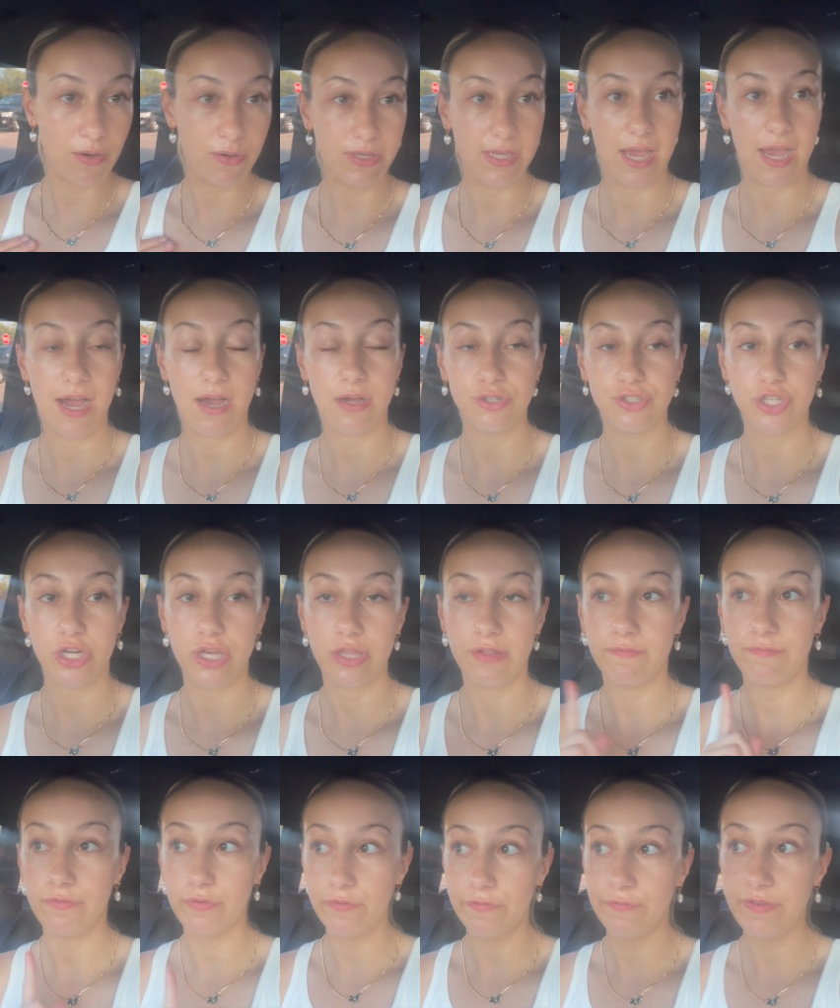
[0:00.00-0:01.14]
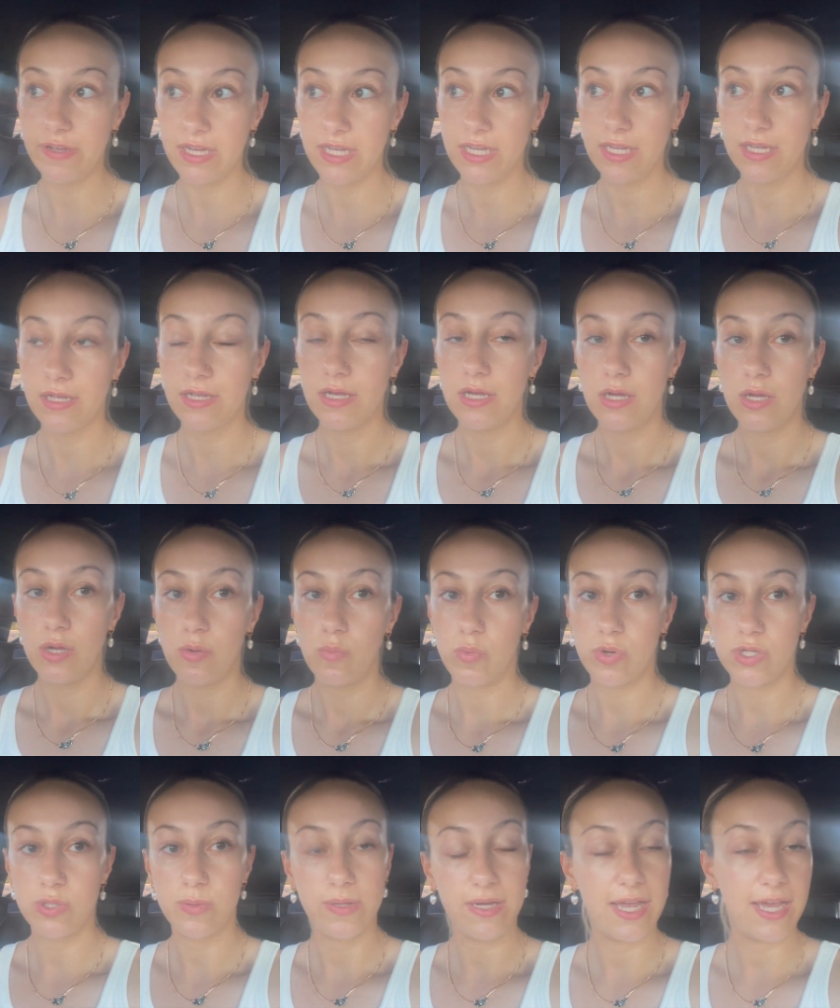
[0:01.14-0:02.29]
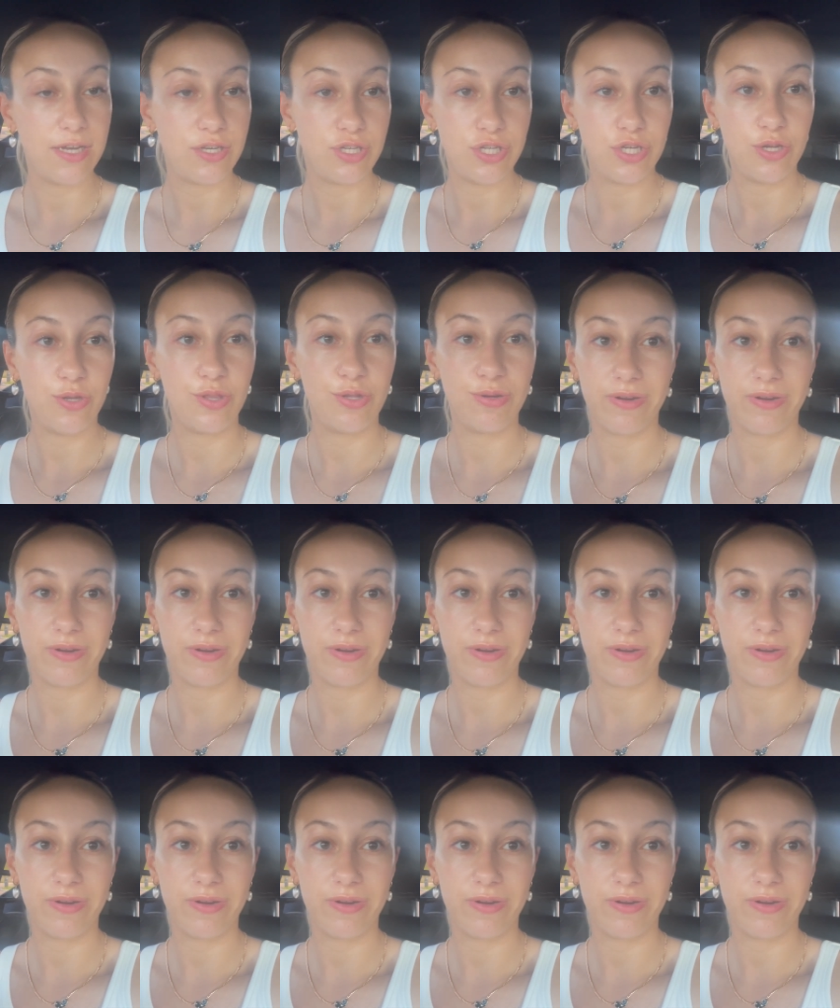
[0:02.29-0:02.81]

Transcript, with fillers: yeah, I'll show you the full fit once we get to the